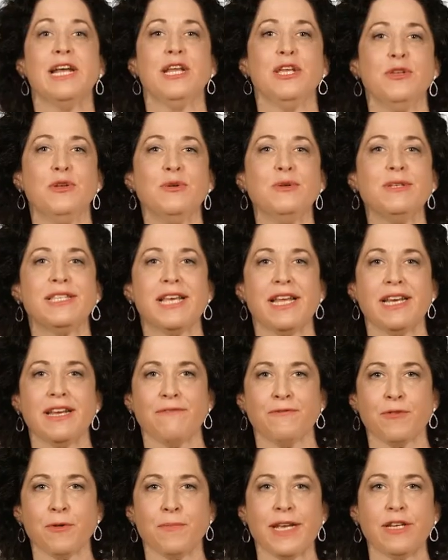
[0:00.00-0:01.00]
and he used that
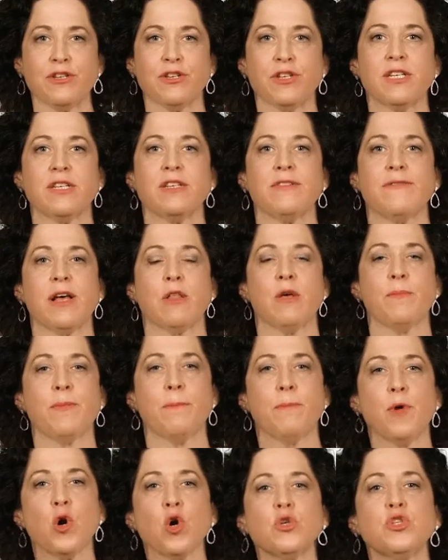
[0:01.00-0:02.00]
information to develop a
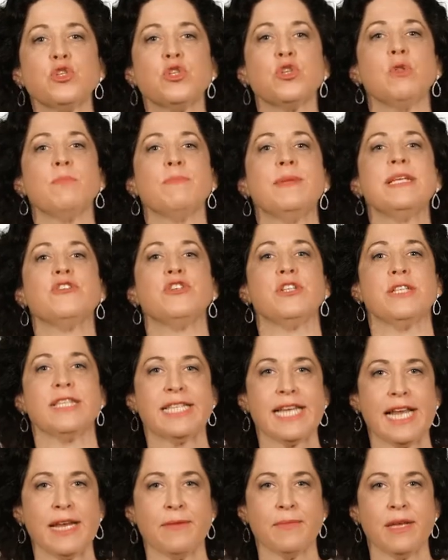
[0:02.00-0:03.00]
personal mission
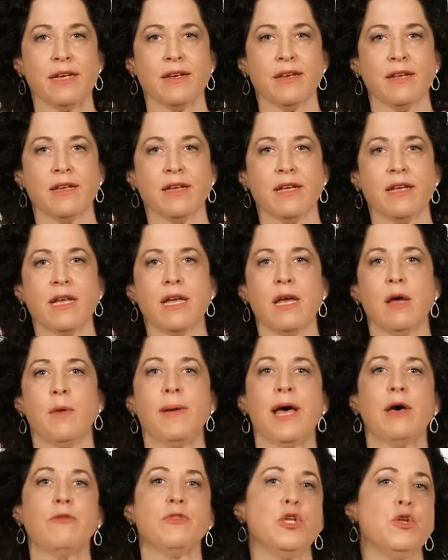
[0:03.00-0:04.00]
statement
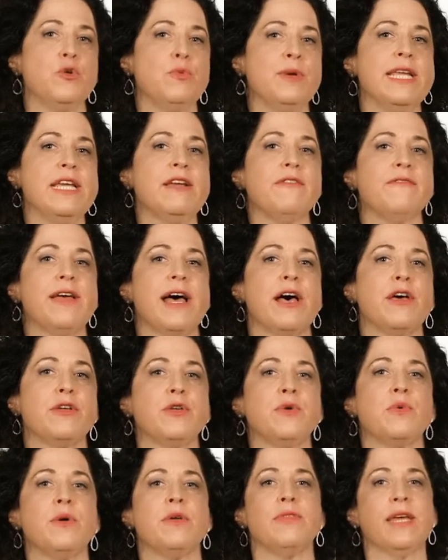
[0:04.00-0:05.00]
about the unique
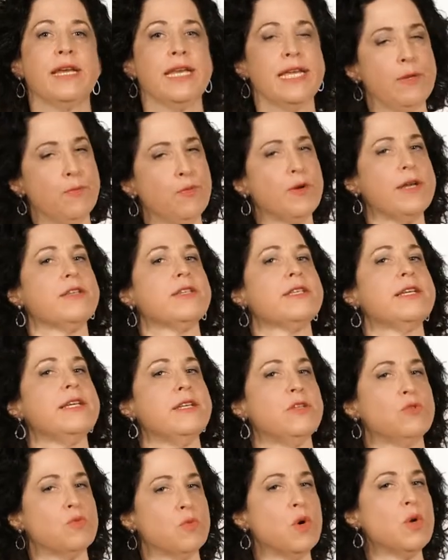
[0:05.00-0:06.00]
value that he brings to
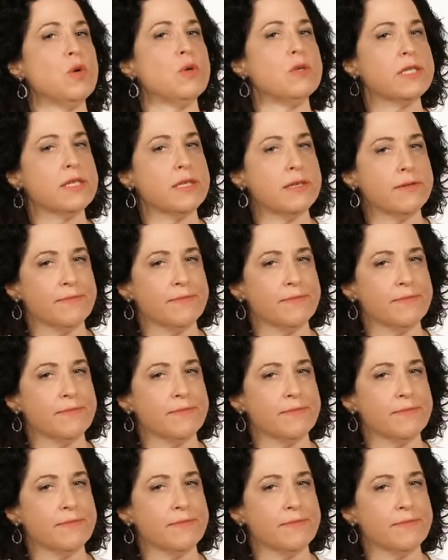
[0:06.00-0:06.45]
his roles.